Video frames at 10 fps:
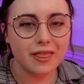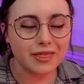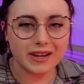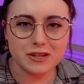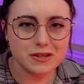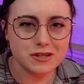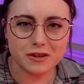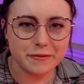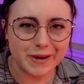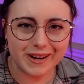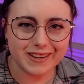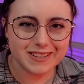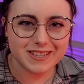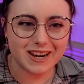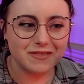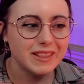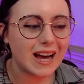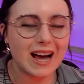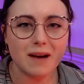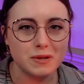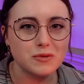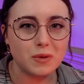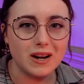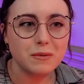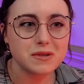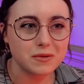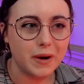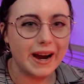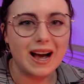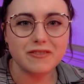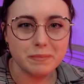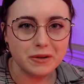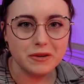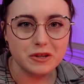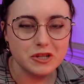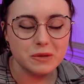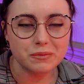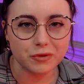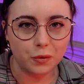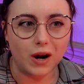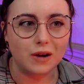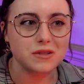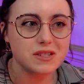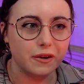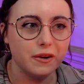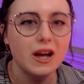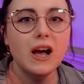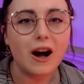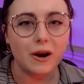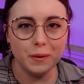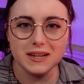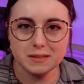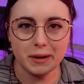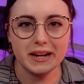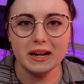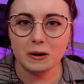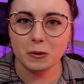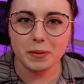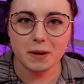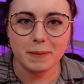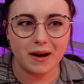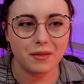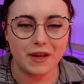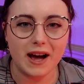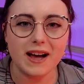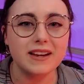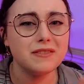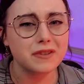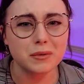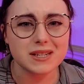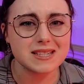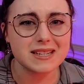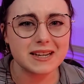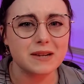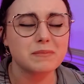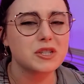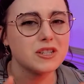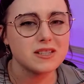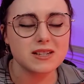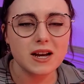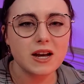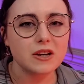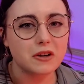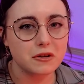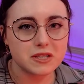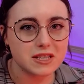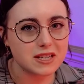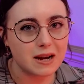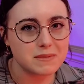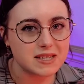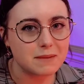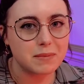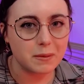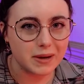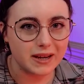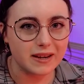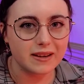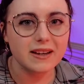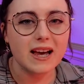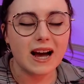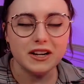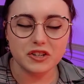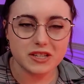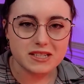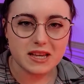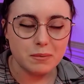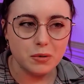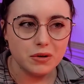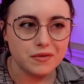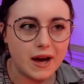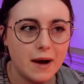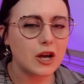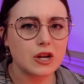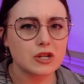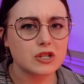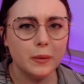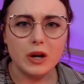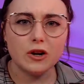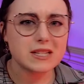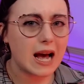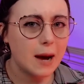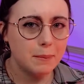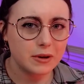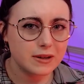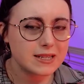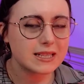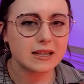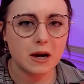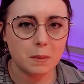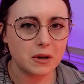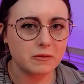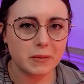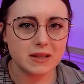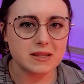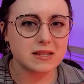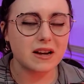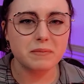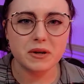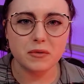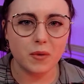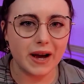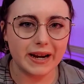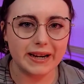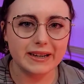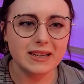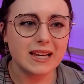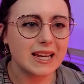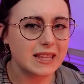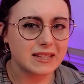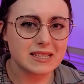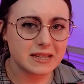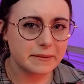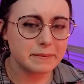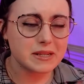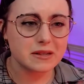Thank you so much. I mean, that happened while I was away. I haven't been on YouTube for a while, so I will explain a little bit about that. And if you want to skip, just go to the timestamp up here and you can skip all of that. So a lot has happened in the couple of months that I've been away in The Sims.